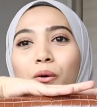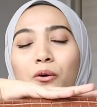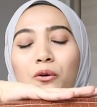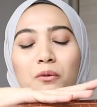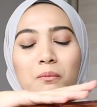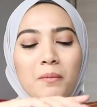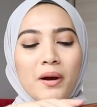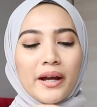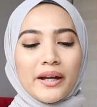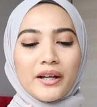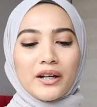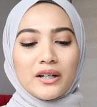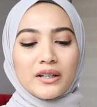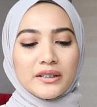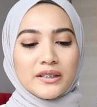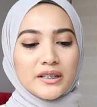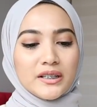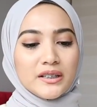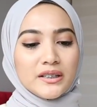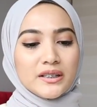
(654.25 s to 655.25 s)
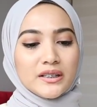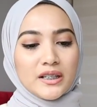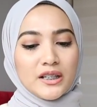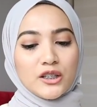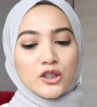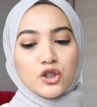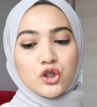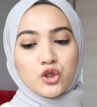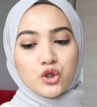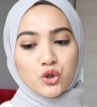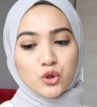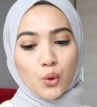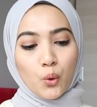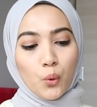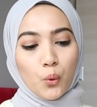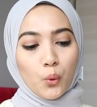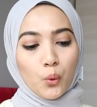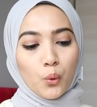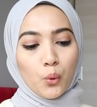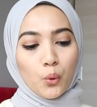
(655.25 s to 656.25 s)
Oh my god, this is
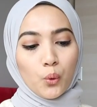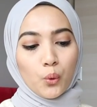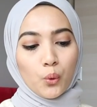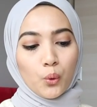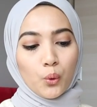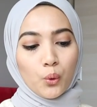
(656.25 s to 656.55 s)
so